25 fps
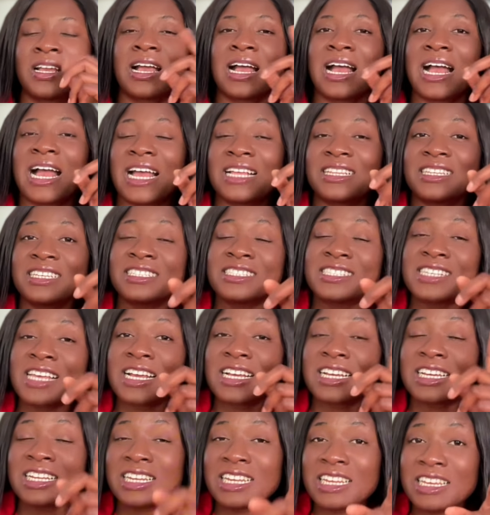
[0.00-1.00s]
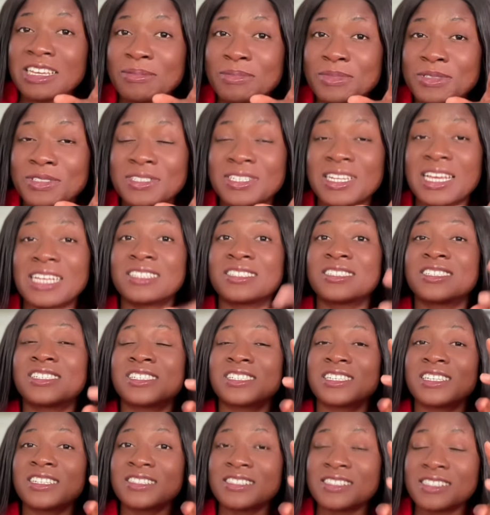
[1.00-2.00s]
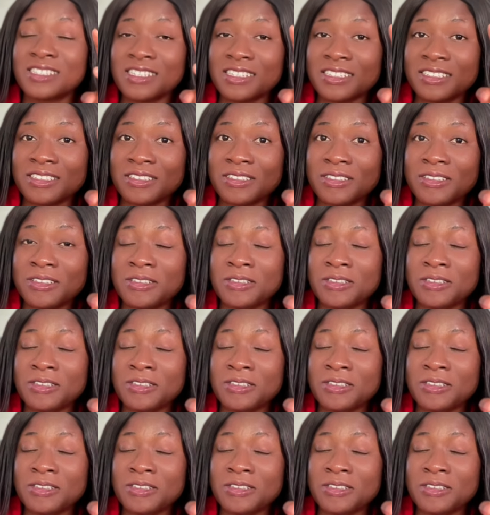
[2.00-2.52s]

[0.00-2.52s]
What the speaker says: Anita claimed that cheating,